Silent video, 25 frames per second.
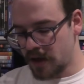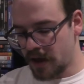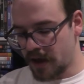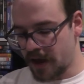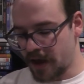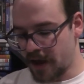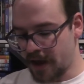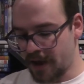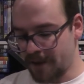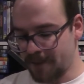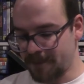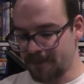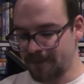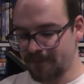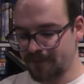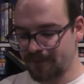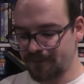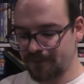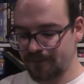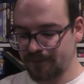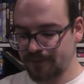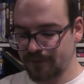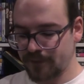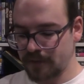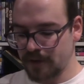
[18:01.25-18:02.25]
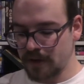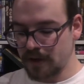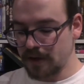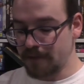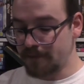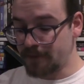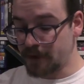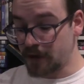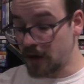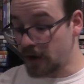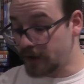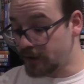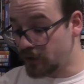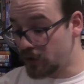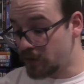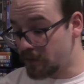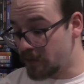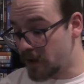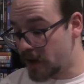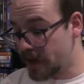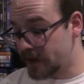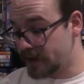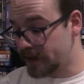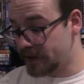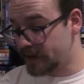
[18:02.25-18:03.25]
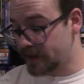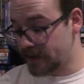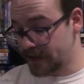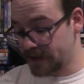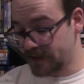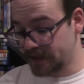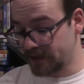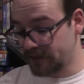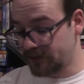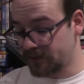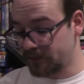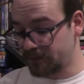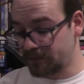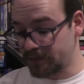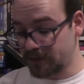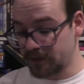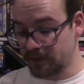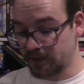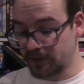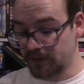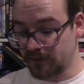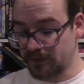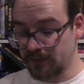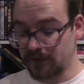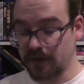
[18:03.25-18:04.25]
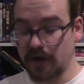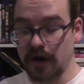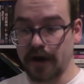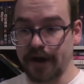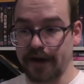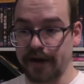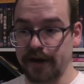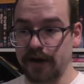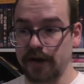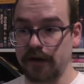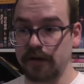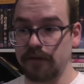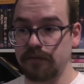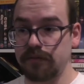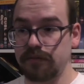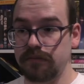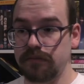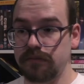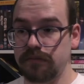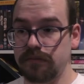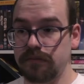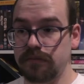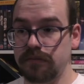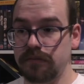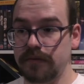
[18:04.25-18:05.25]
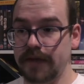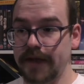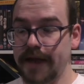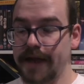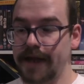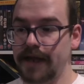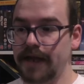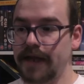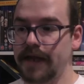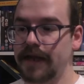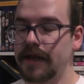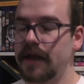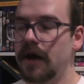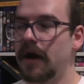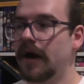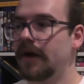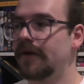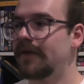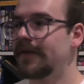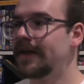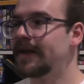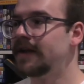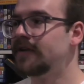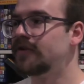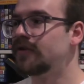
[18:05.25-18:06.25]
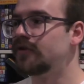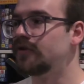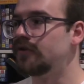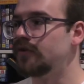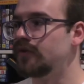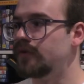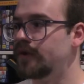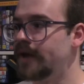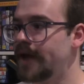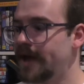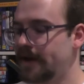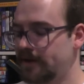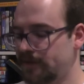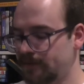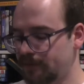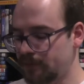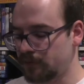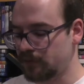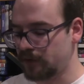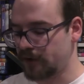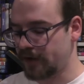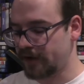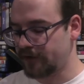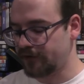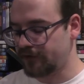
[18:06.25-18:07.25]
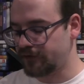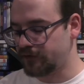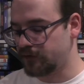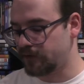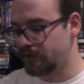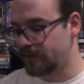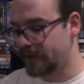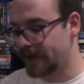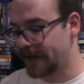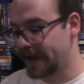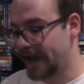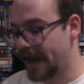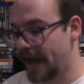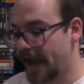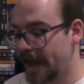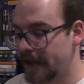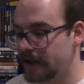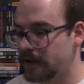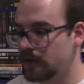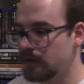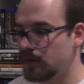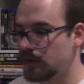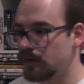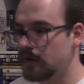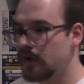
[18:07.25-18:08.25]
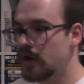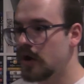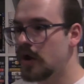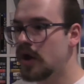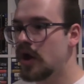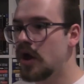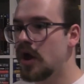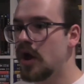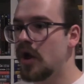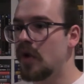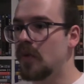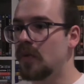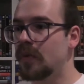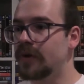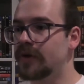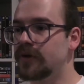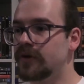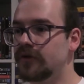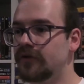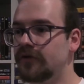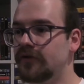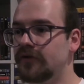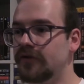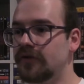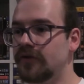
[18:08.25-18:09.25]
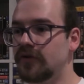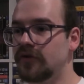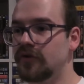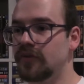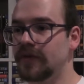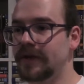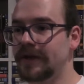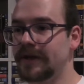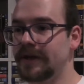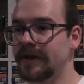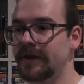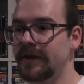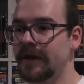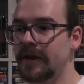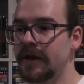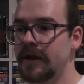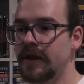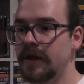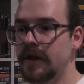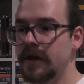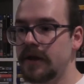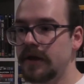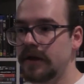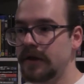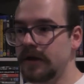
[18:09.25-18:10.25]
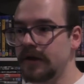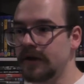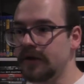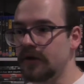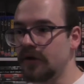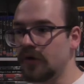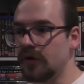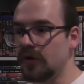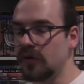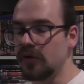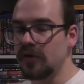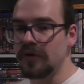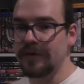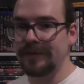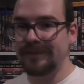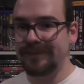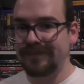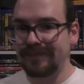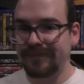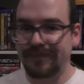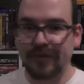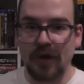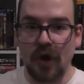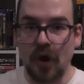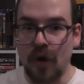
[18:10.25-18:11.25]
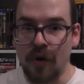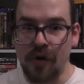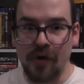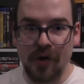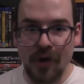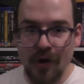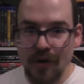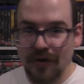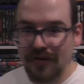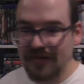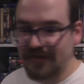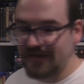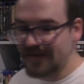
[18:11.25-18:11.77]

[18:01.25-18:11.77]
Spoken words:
But I don't mind that it isn't, because I think it's a good exploration of like, hey, look, we're not just doing, you know, Hong Kong